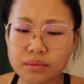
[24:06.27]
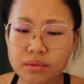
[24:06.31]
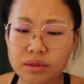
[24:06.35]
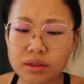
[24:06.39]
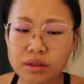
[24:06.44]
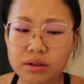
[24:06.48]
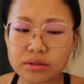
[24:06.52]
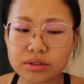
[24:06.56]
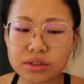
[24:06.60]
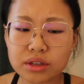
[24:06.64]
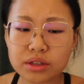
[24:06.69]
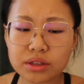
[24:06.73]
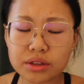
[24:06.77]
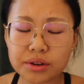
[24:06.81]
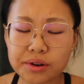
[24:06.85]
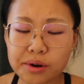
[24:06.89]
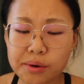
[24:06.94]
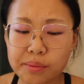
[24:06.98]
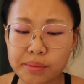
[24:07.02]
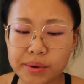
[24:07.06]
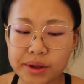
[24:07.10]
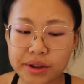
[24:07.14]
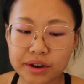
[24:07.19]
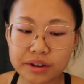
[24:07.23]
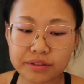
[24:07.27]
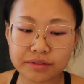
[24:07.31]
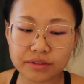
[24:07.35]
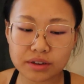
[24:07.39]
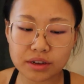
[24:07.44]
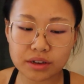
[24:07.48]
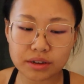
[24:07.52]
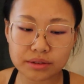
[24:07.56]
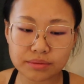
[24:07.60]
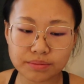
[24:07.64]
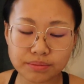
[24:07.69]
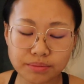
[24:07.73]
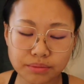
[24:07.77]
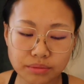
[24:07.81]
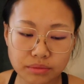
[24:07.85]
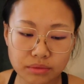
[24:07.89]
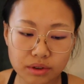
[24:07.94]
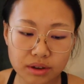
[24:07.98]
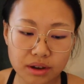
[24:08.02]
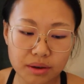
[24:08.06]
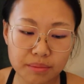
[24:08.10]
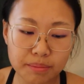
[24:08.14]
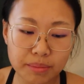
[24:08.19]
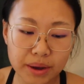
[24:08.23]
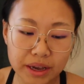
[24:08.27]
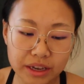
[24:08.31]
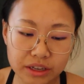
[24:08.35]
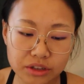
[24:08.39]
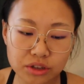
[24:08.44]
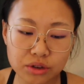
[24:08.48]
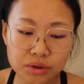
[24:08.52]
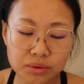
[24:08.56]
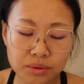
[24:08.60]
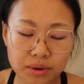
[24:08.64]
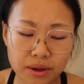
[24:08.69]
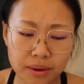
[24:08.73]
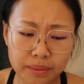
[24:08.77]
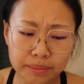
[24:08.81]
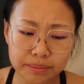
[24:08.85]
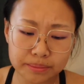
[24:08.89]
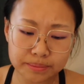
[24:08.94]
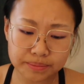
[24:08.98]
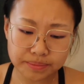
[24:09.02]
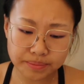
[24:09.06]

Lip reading: There's a little bit of a bite to it.